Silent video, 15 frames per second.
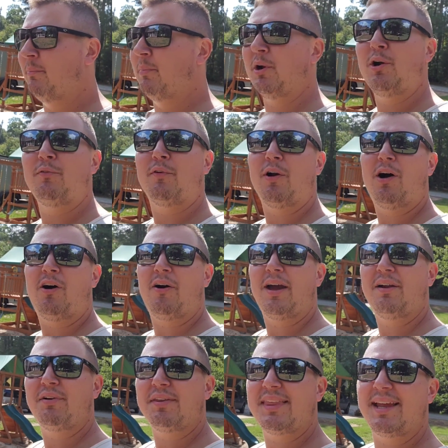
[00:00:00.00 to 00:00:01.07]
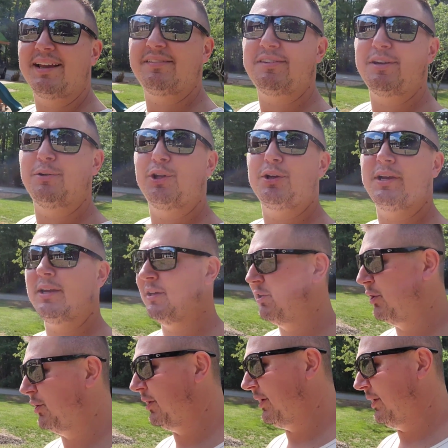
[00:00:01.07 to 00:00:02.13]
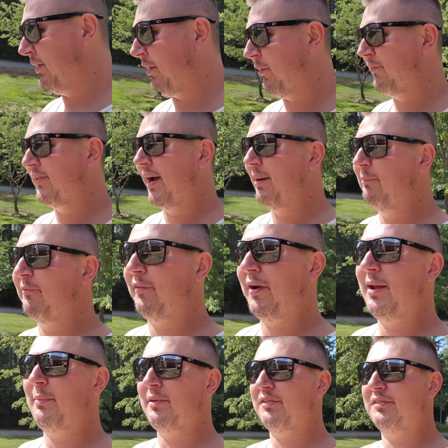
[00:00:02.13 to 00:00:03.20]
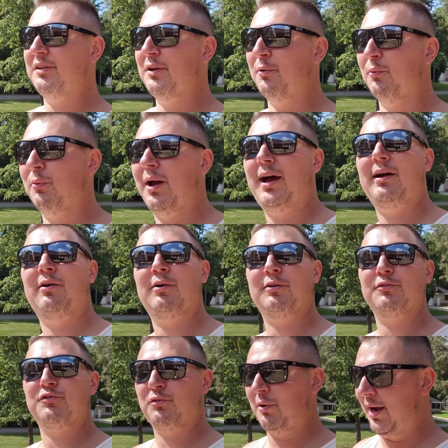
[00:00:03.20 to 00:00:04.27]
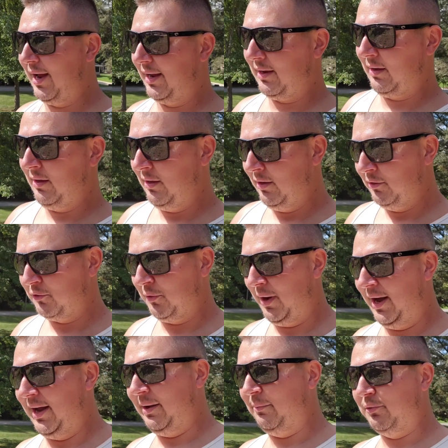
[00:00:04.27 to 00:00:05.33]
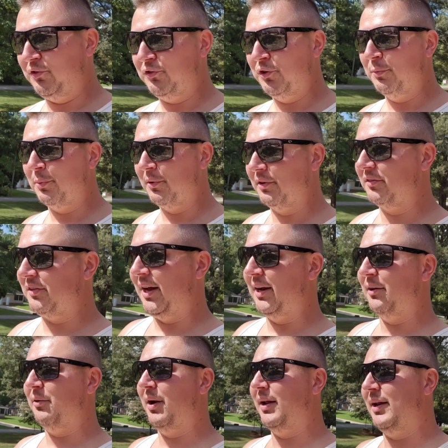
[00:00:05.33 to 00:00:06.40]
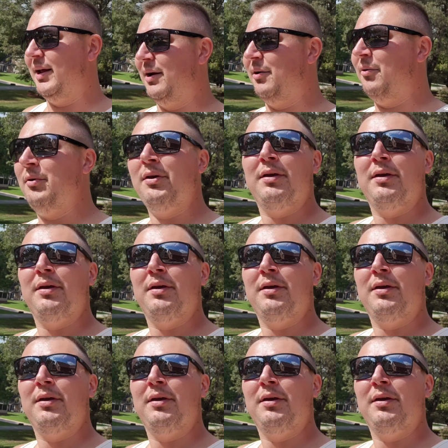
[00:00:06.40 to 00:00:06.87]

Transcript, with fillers: But overall, everything is still looking good. Our time frame is still right on track. So I am super excited right now.